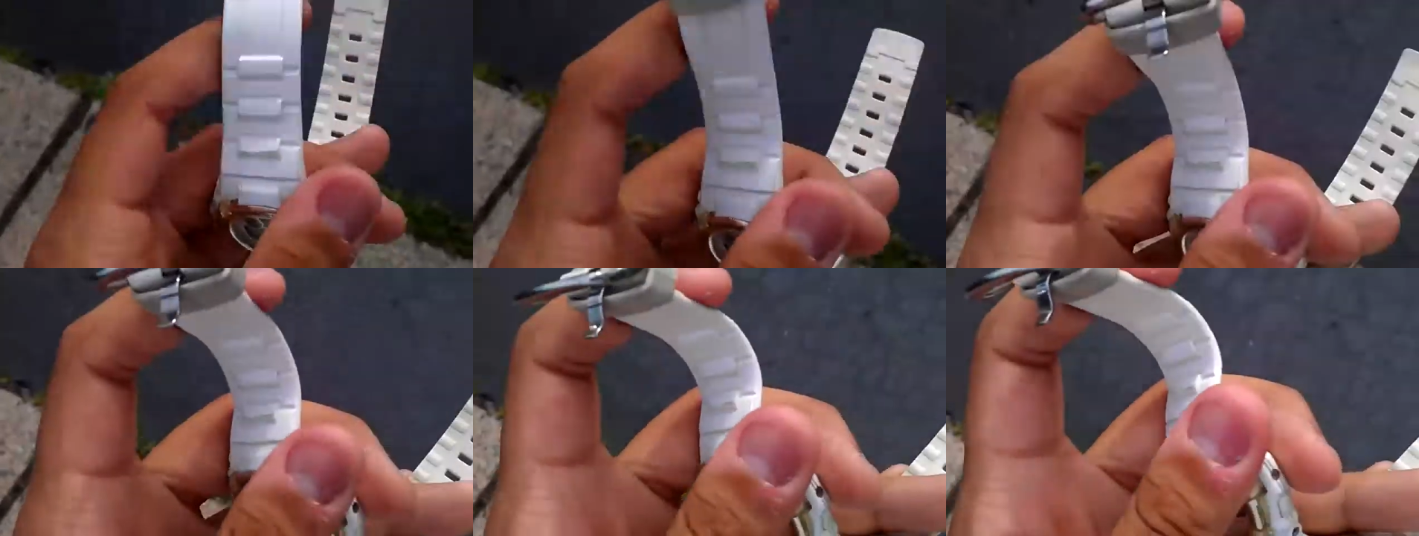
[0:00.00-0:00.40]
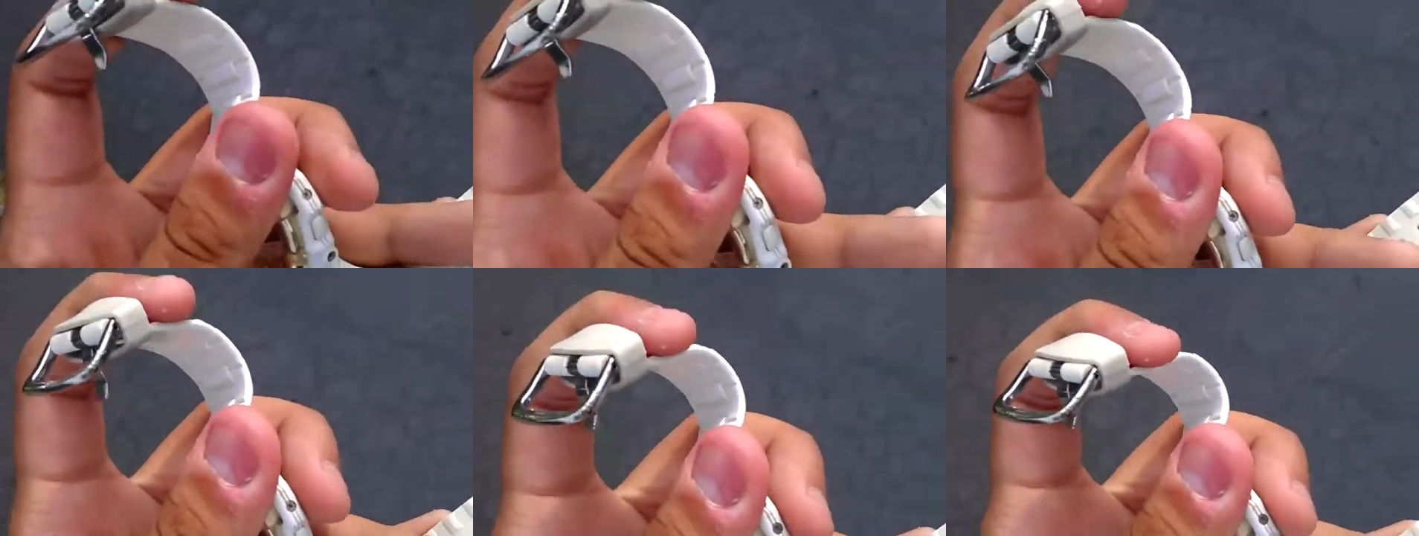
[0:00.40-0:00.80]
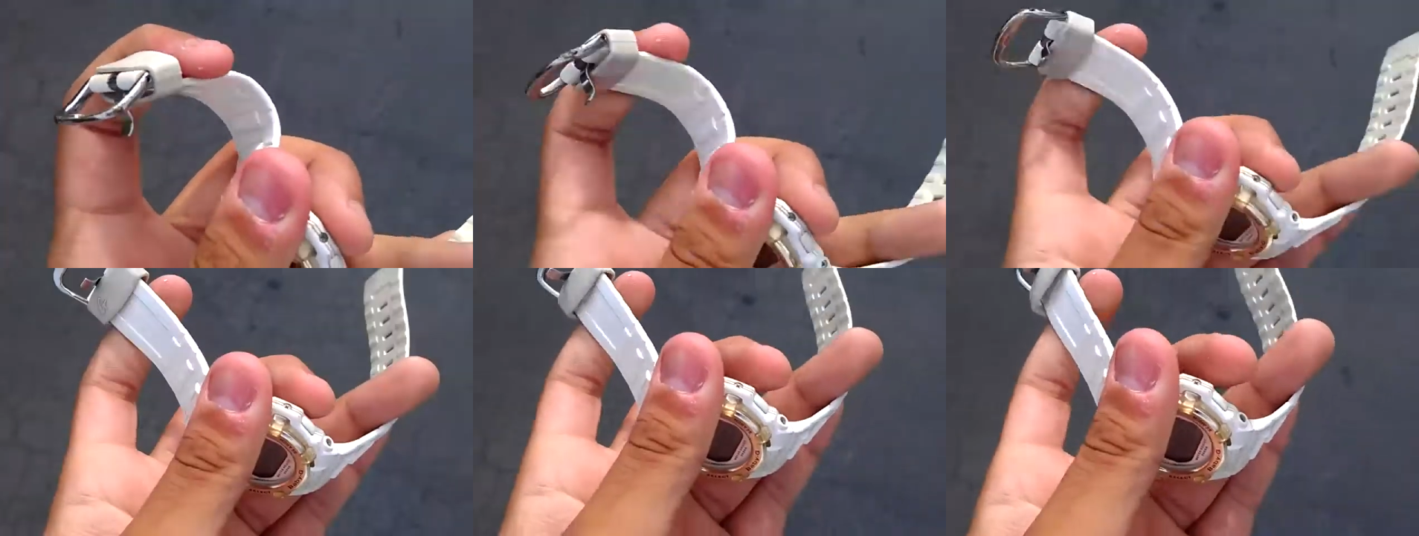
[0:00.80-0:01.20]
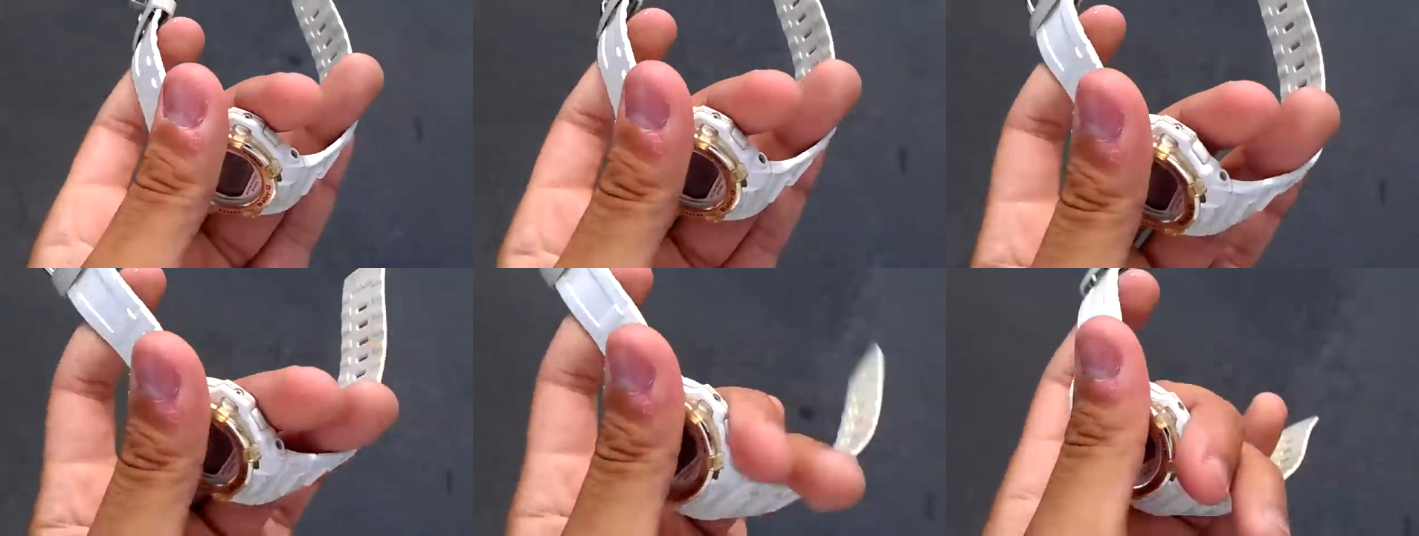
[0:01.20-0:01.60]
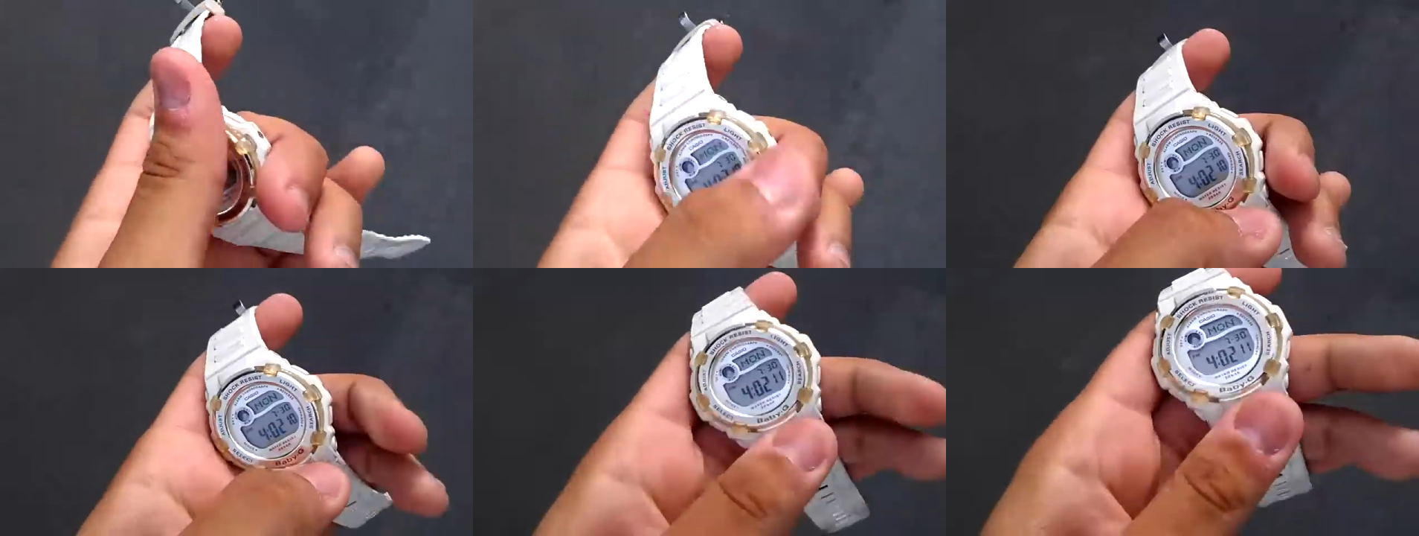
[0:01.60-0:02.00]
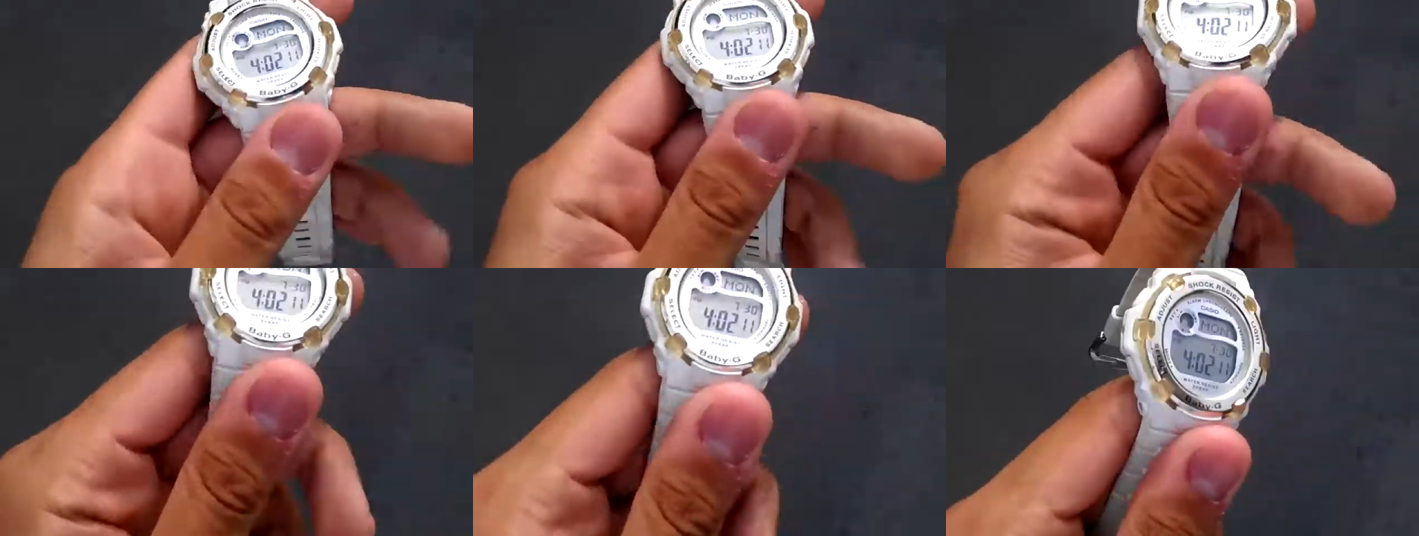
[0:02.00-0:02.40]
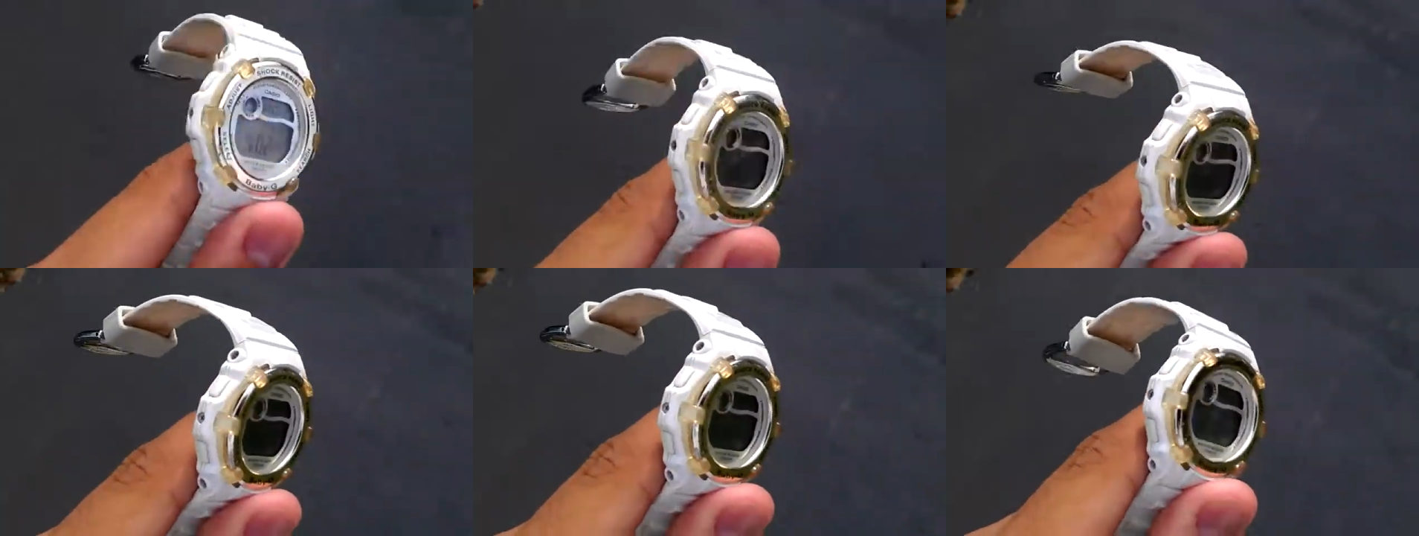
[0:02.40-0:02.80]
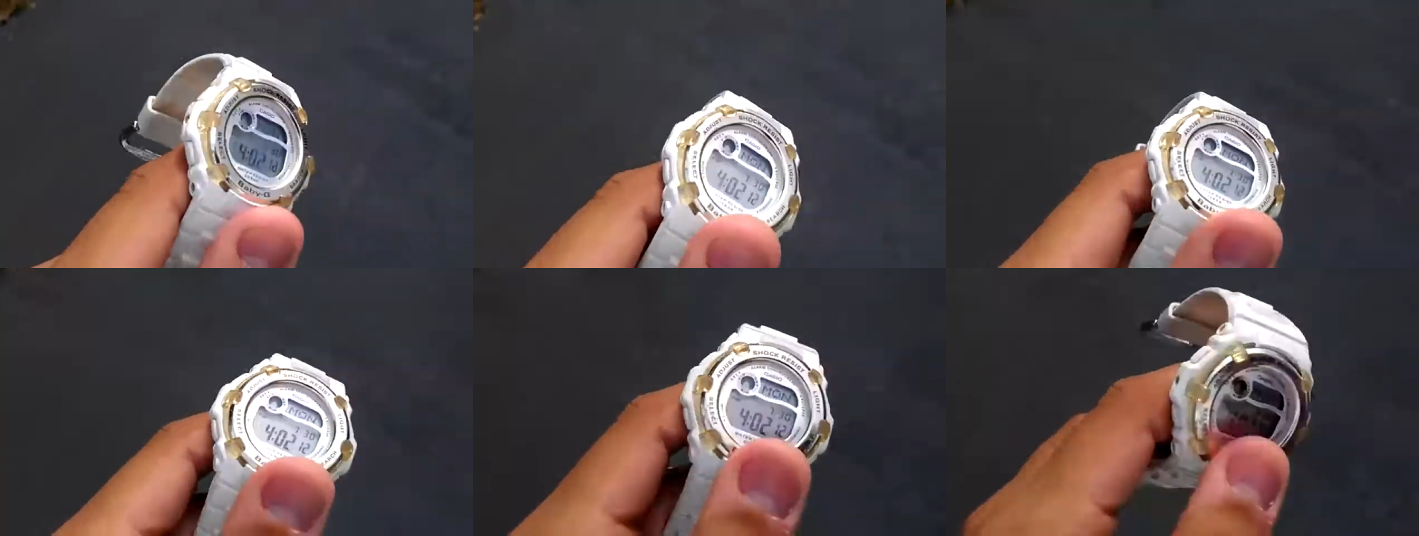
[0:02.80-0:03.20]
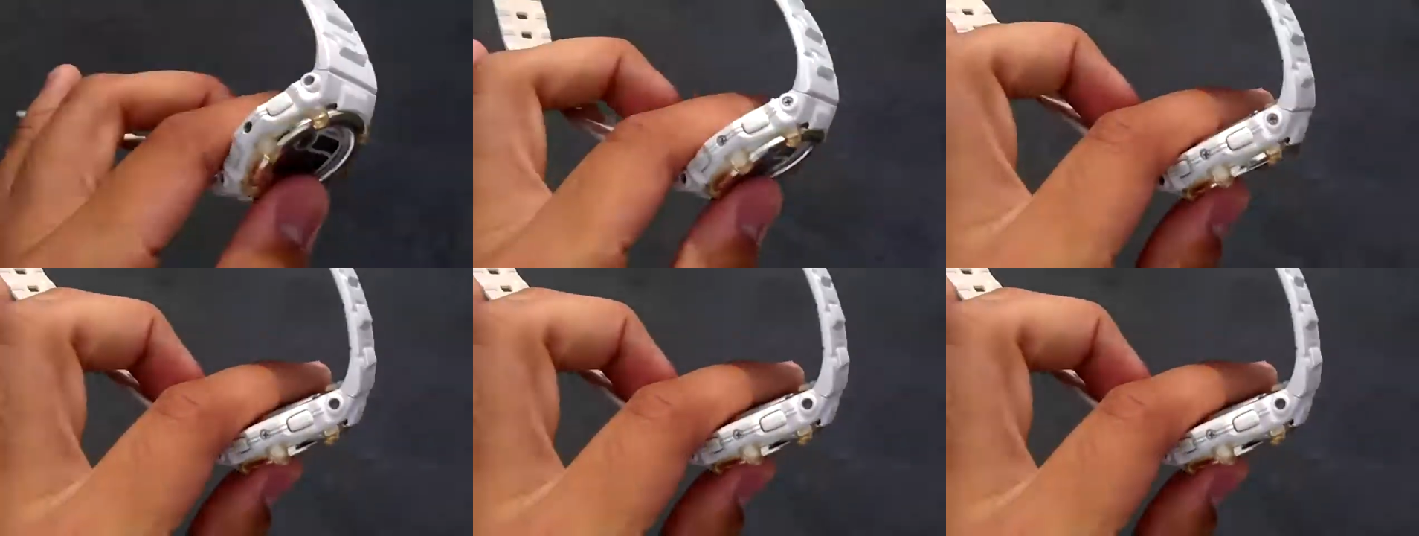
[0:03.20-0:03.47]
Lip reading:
Nobody's mouth can be seen.